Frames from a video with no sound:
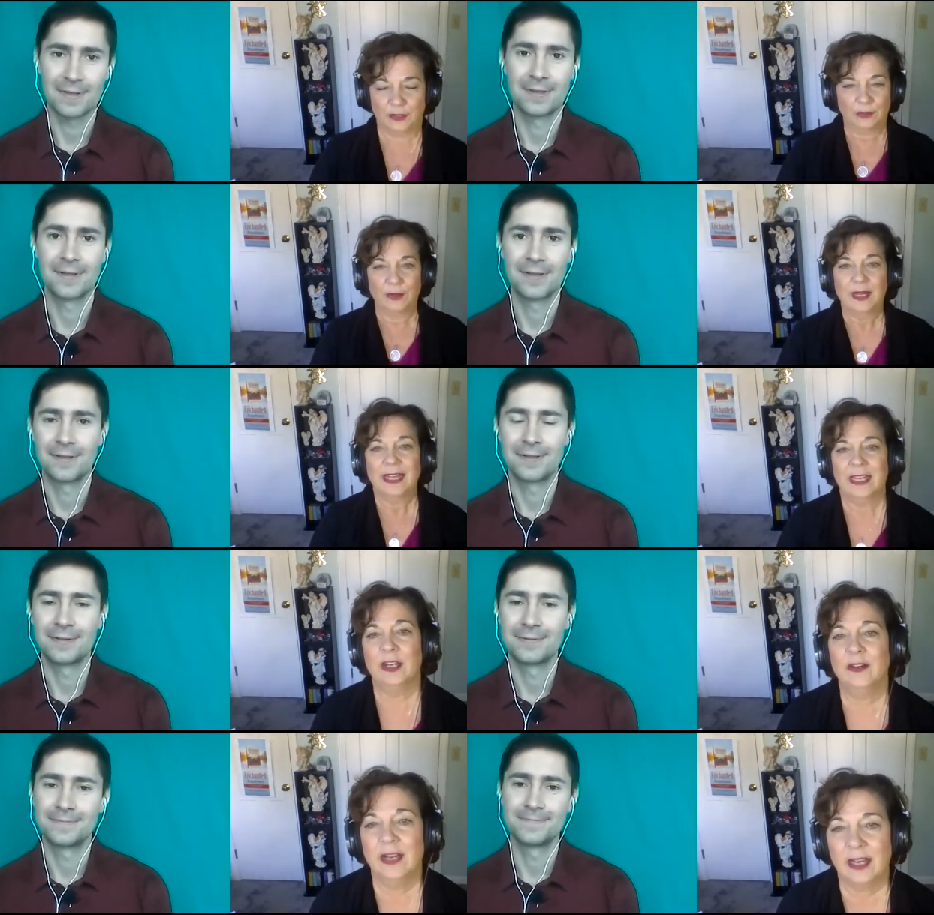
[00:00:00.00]
Speaker 1: to
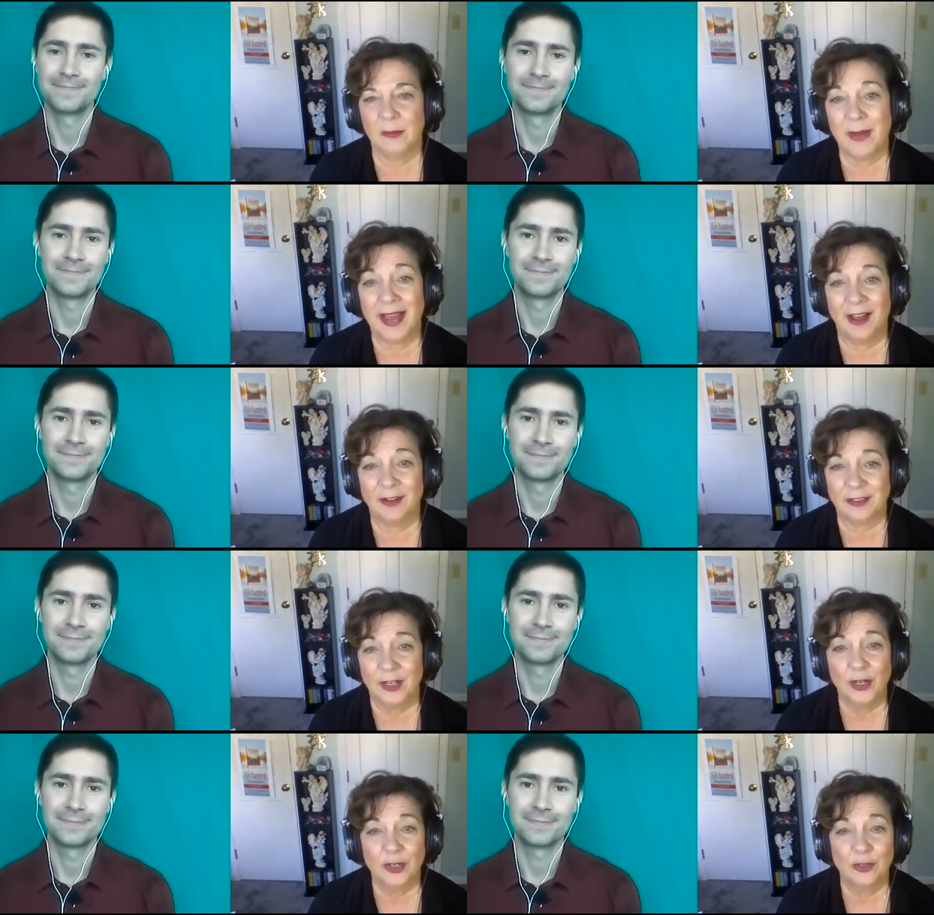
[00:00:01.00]
hearing about
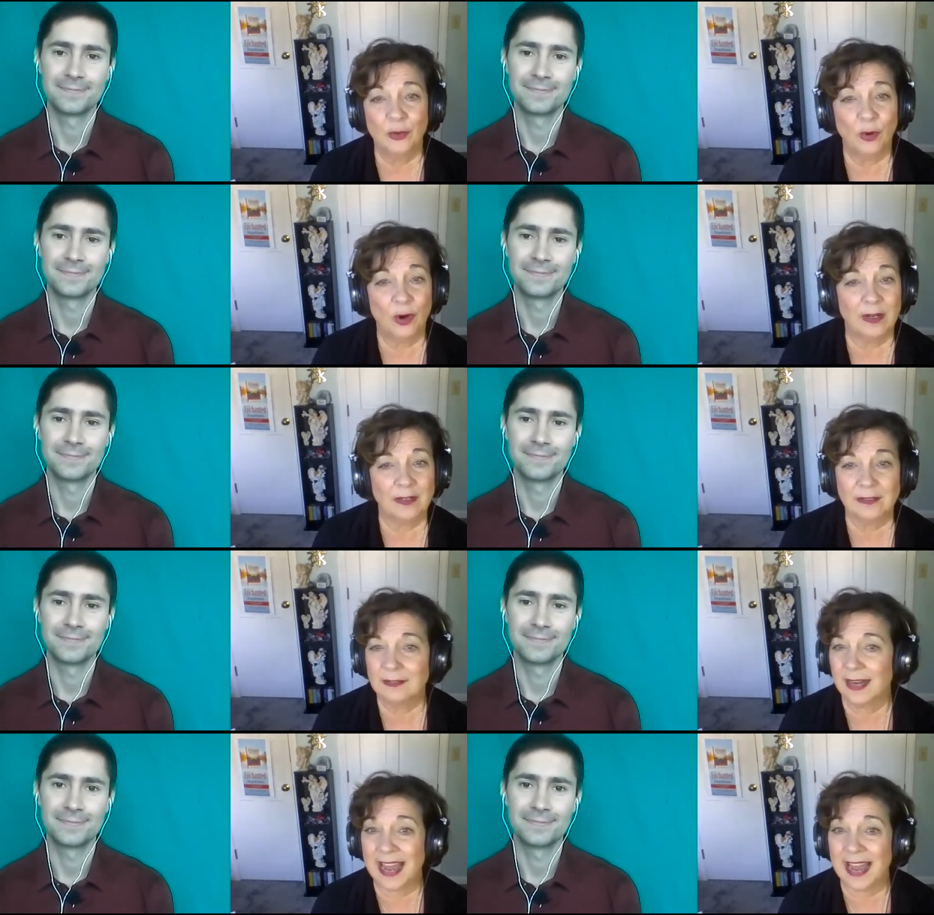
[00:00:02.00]
your